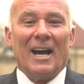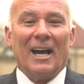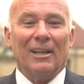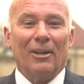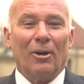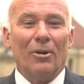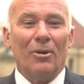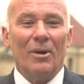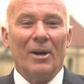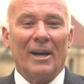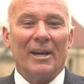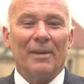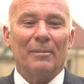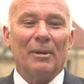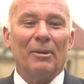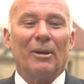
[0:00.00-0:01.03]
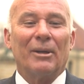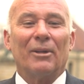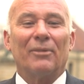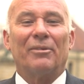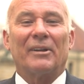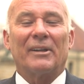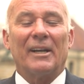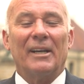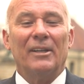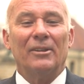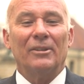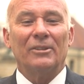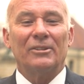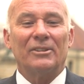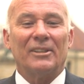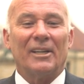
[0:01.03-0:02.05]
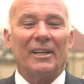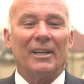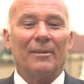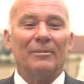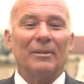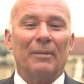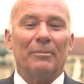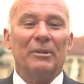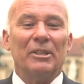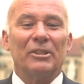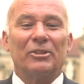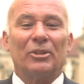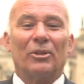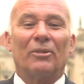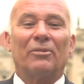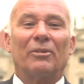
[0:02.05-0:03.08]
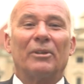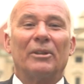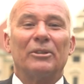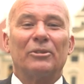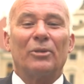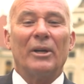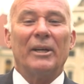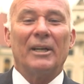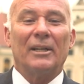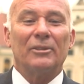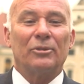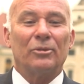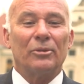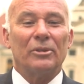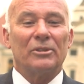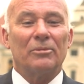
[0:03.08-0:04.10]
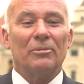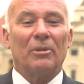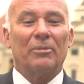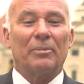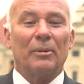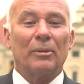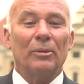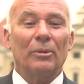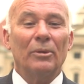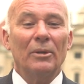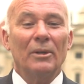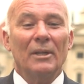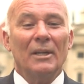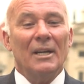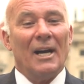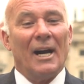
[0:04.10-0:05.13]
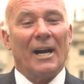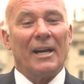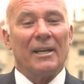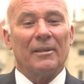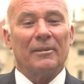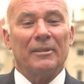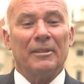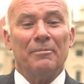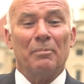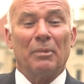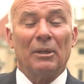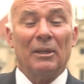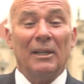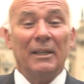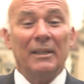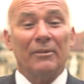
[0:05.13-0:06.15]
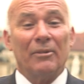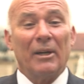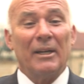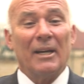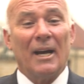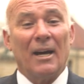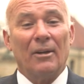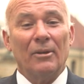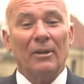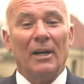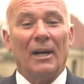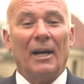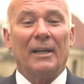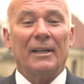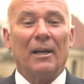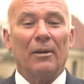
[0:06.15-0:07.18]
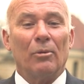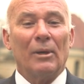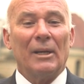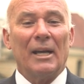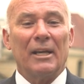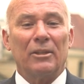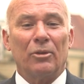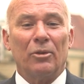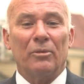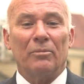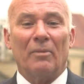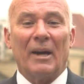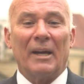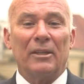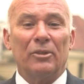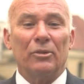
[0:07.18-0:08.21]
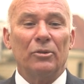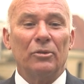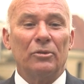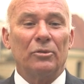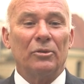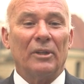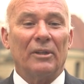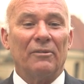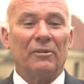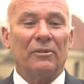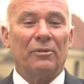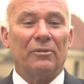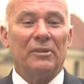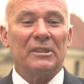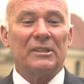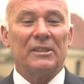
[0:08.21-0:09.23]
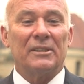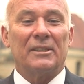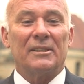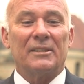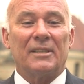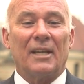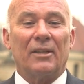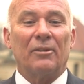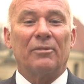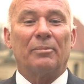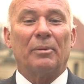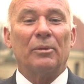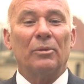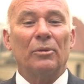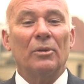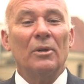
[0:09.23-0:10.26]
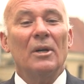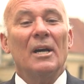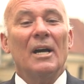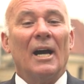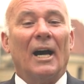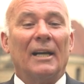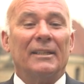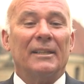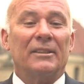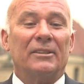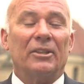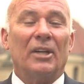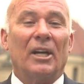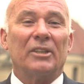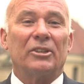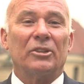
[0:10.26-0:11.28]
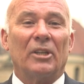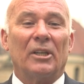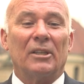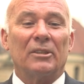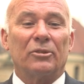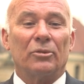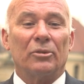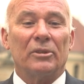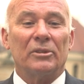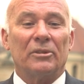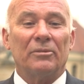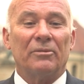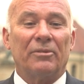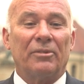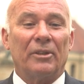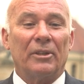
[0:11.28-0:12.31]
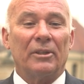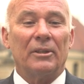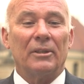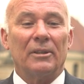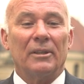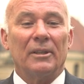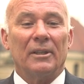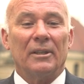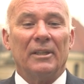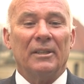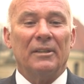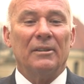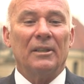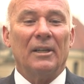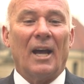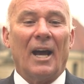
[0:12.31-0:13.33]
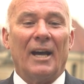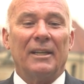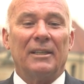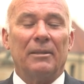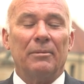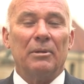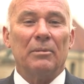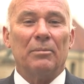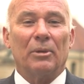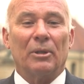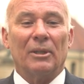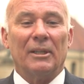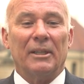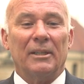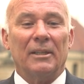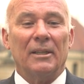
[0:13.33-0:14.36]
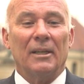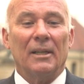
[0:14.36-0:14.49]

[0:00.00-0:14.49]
Hello, I am Eduardo Ferreyros. I am the Minister of Foreign Trade and Tourism of Peru. I am in Berlin right now, and I would like to invite you to, the, to visit the stand of Peru at the International Tourism Fair in ITB Berlin.